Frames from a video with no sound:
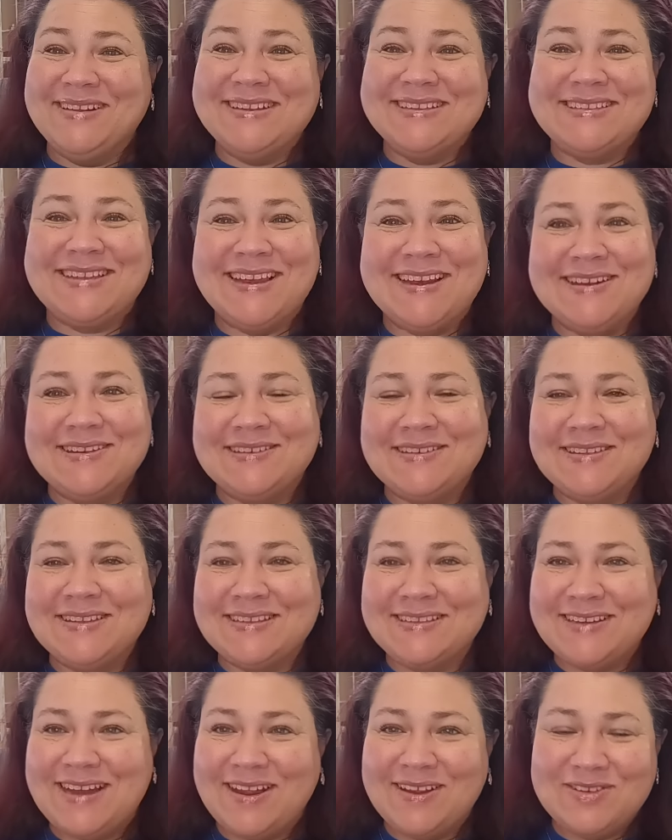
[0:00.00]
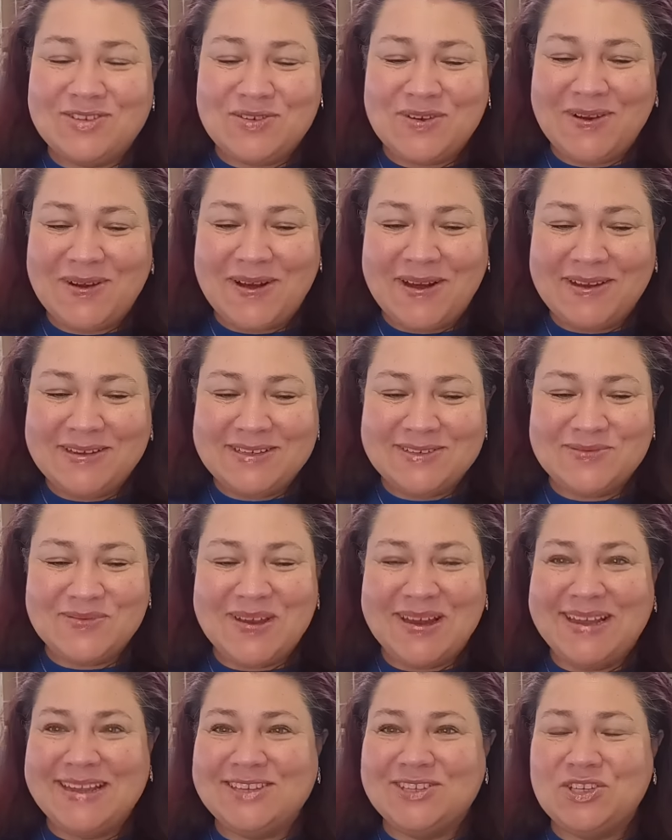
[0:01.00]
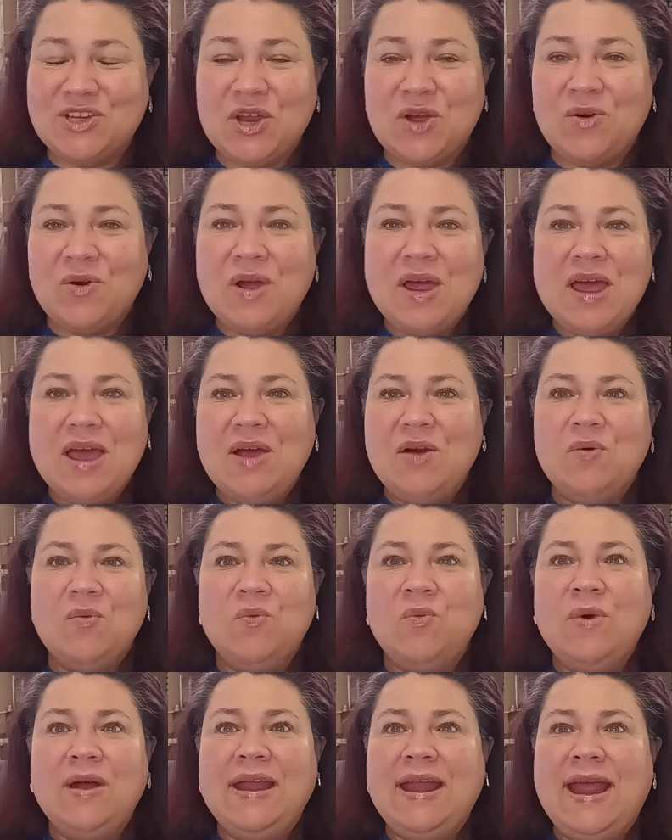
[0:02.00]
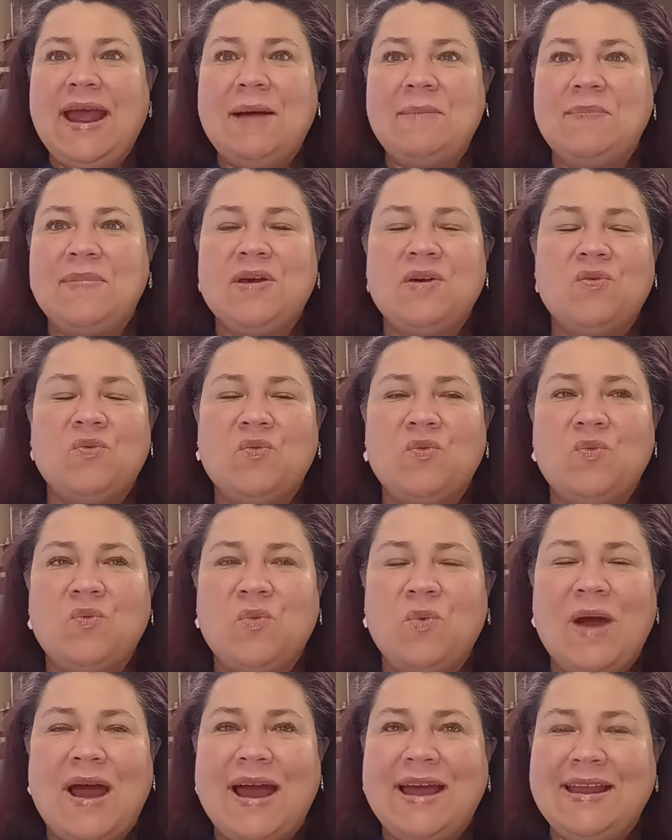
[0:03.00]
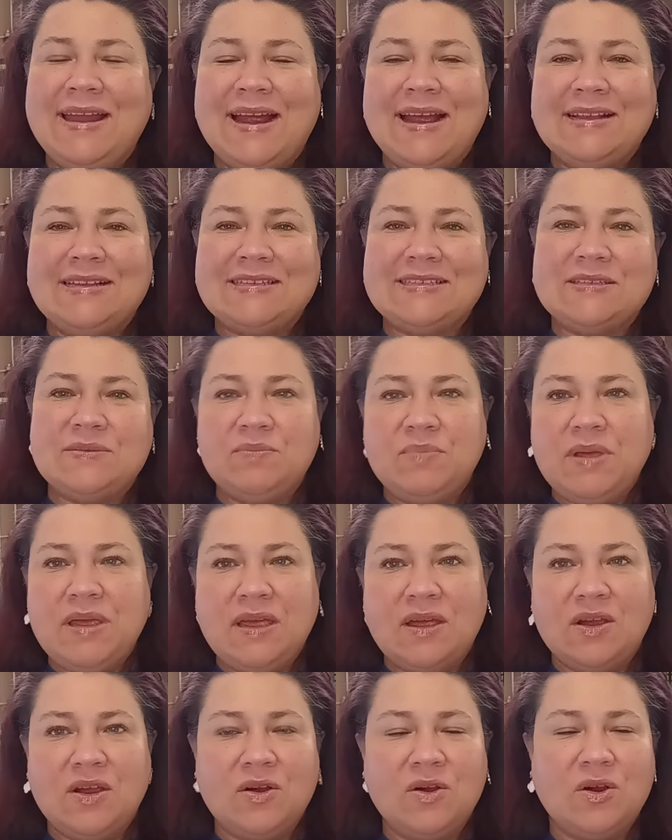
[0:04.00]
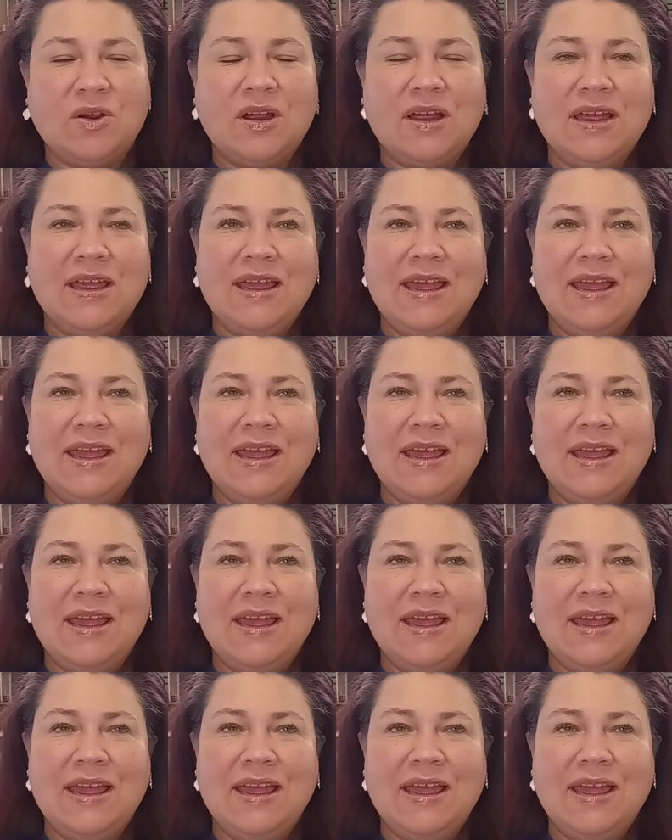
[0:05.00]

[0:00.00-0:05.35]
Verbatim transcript: Let's get into this Dollar Tree haul. I just want to let you know what happened. Why did I disappear?